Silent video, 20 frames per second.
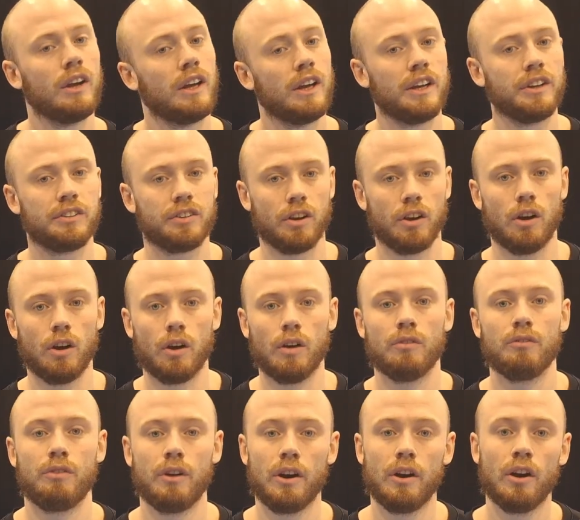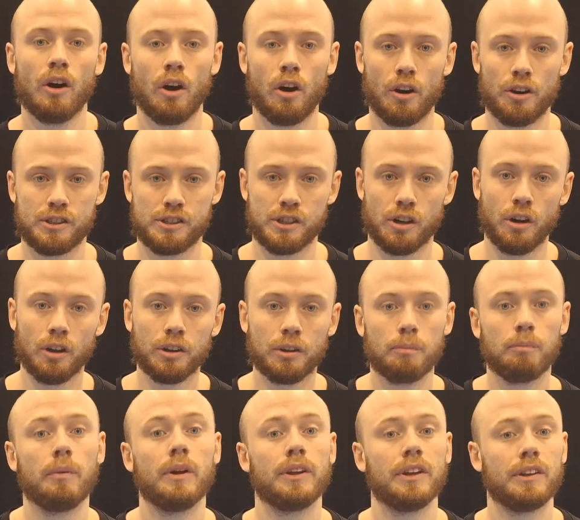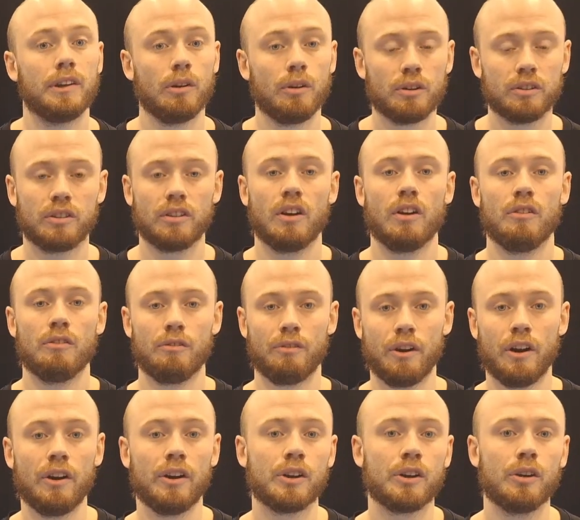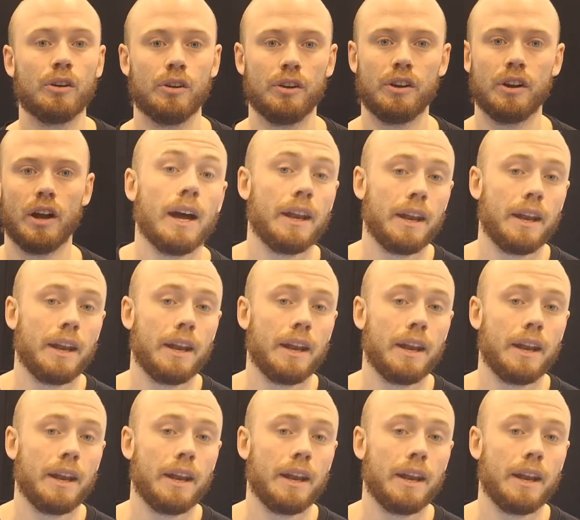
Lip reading: It's a very hard shot, but it looks very good.